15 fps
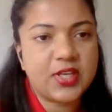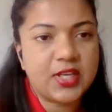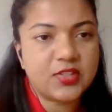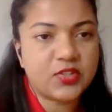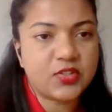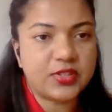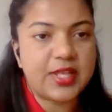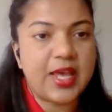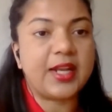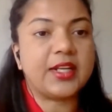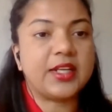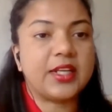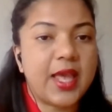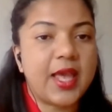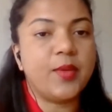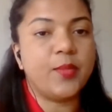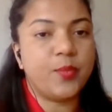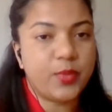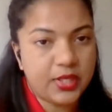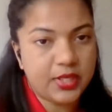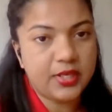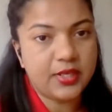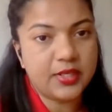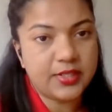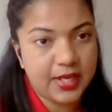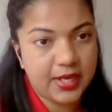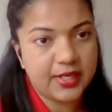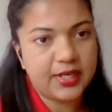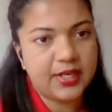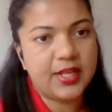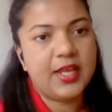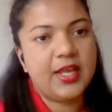so that can be done.